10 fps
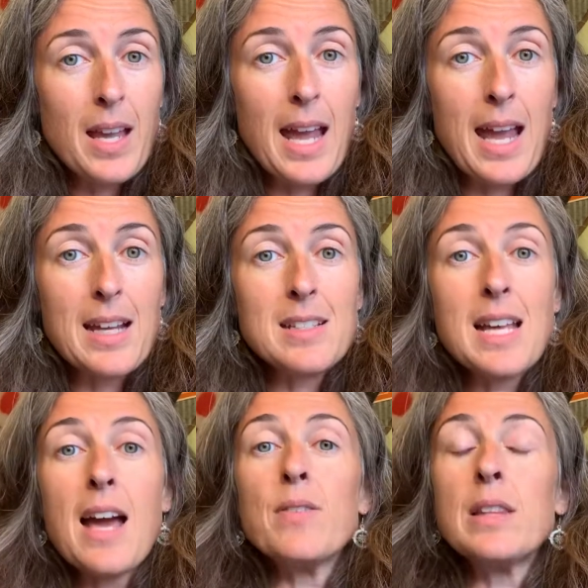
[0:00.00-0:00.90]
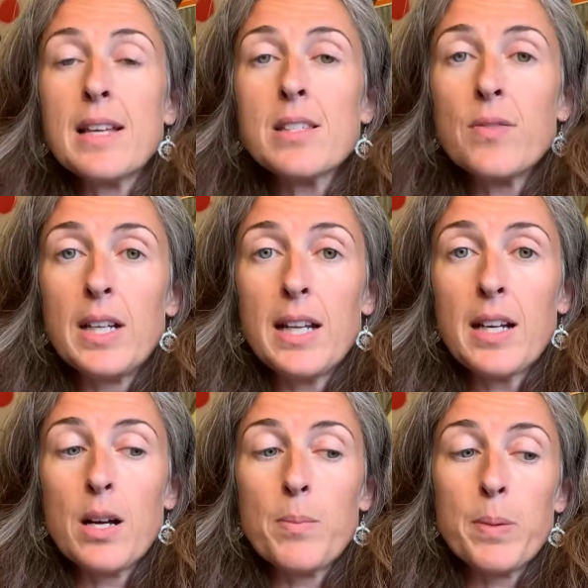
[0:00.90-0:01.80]
and have less of an
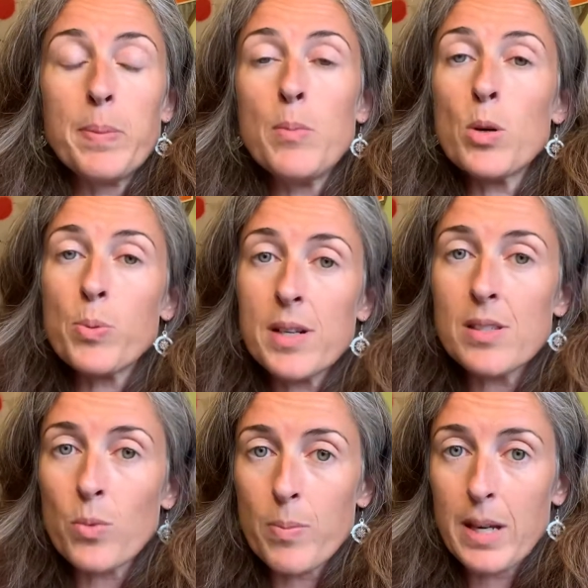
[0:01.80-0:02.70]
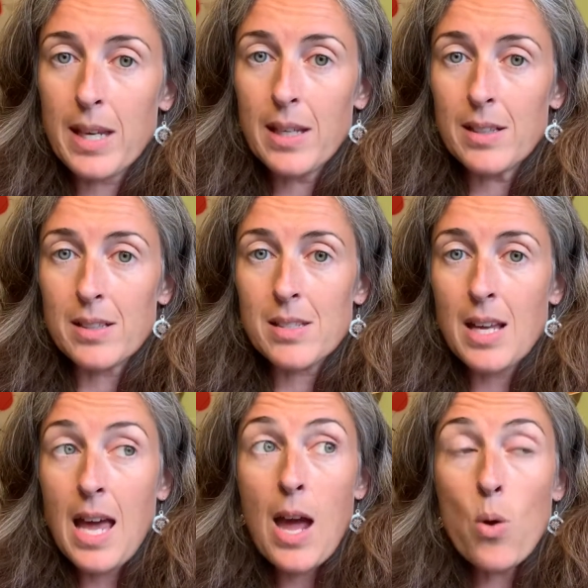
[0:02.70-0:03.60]
income, but be more present with my kids
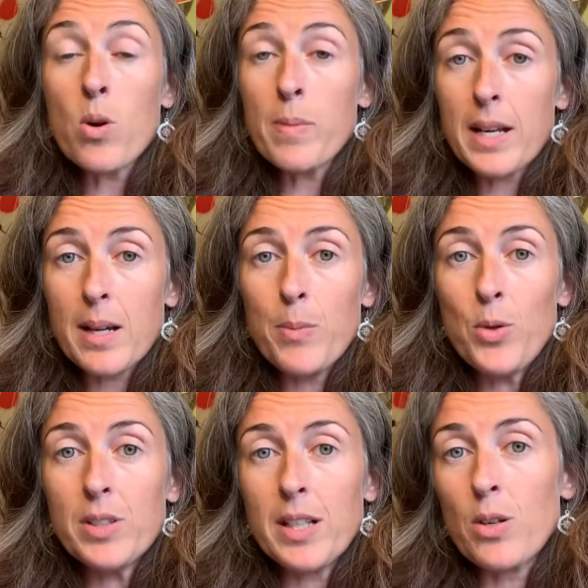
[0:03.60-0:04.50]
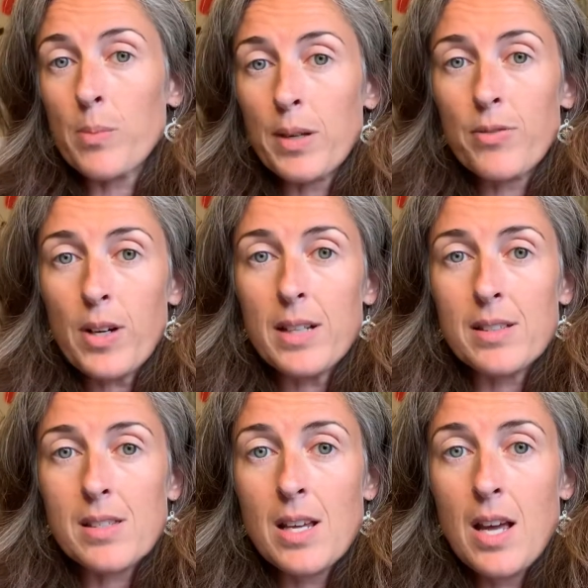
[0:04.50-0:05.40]
or my community or my
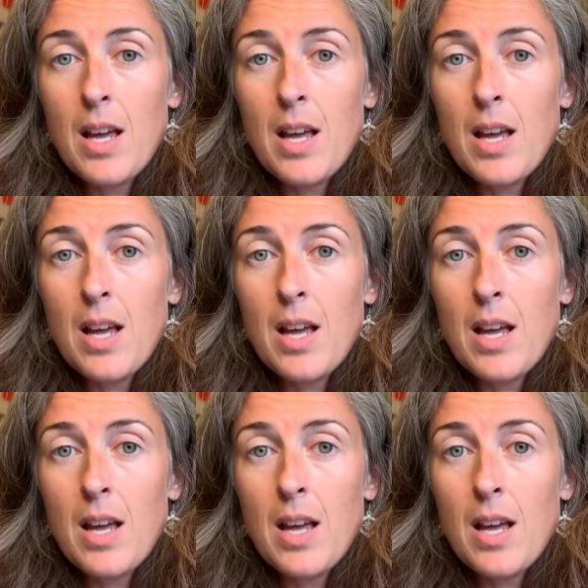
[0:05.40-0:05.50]
friends.